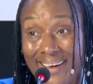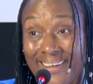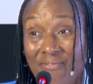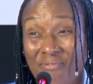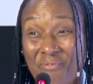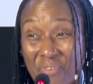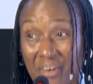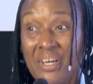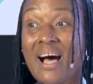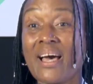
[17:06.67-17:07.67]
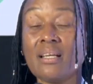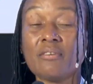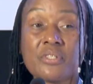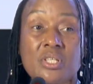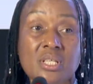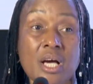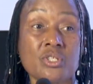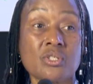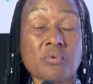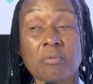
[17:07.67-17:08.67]
in very high-level
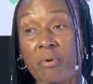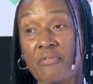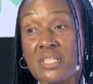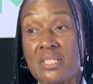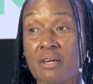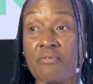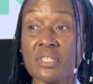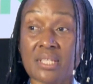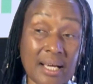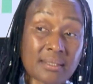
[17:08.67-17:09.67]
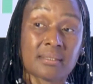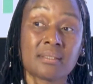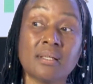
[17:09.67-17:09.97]
discussions with Professor Jeffrey Sachs,